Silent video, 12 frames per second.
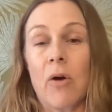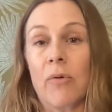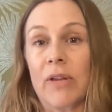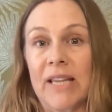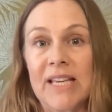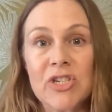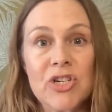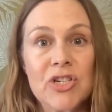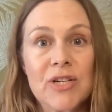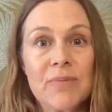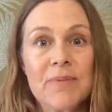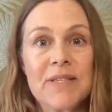our
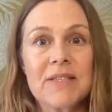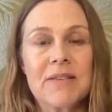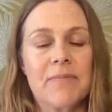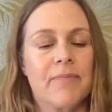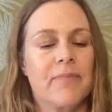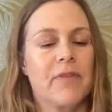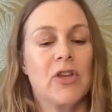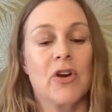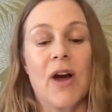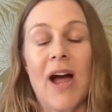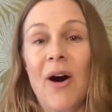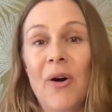relationships,
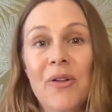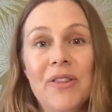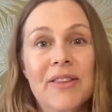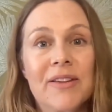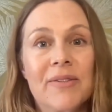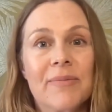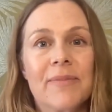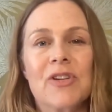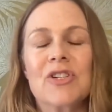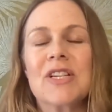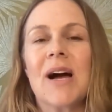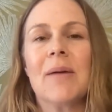your health,
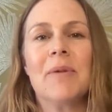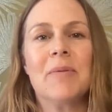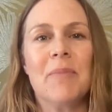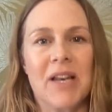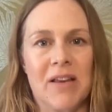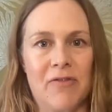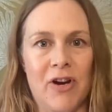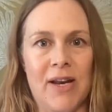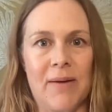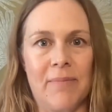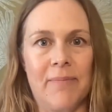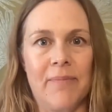your time and money
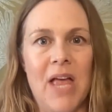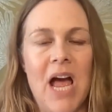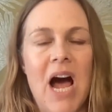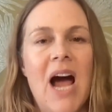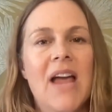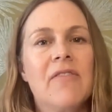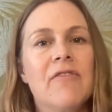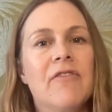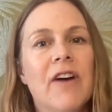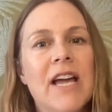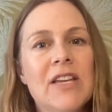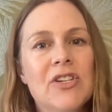freedom. I
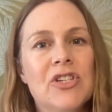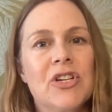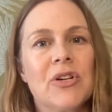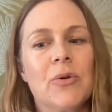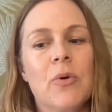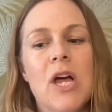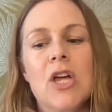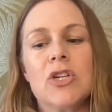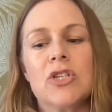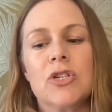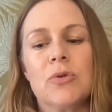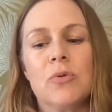invite you
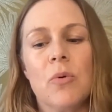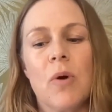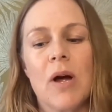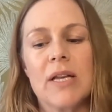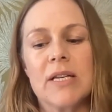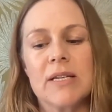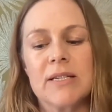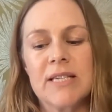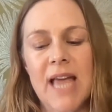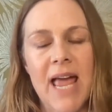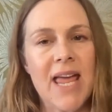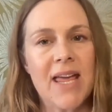to
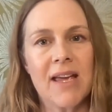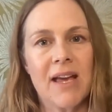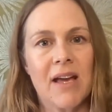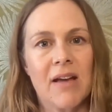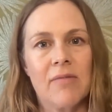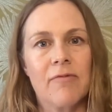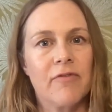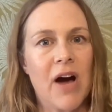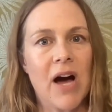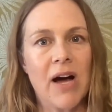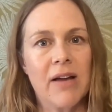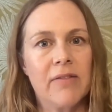take
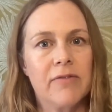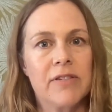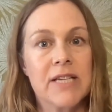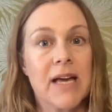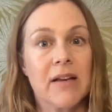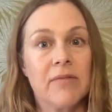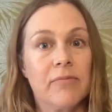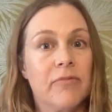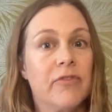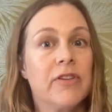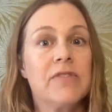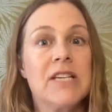5,
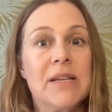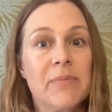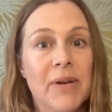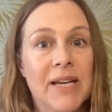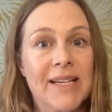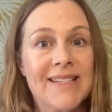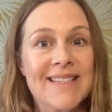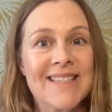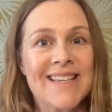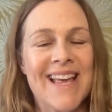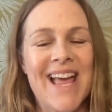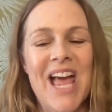10, 15 minutes,